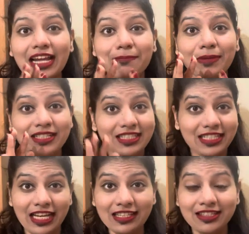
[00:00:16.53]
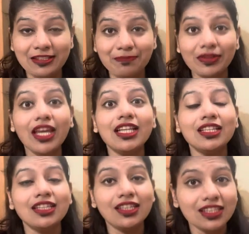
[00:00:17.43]
But yes,
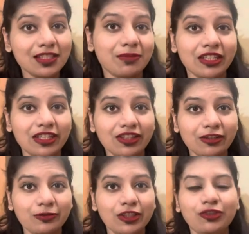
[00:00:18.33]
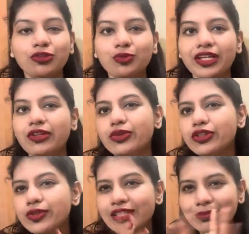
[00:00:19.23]
in this particular video, we are going to
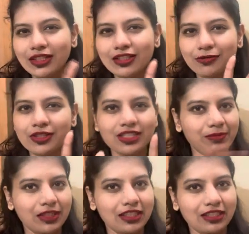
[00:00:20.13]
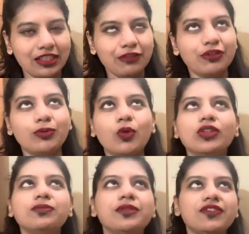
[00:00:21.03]
do something different, something hatke from all
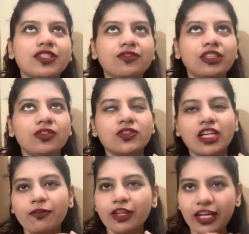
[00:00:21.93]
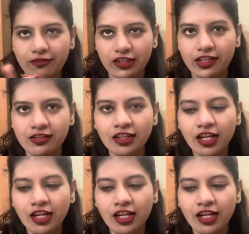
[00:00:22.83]
the previous videos that we have done.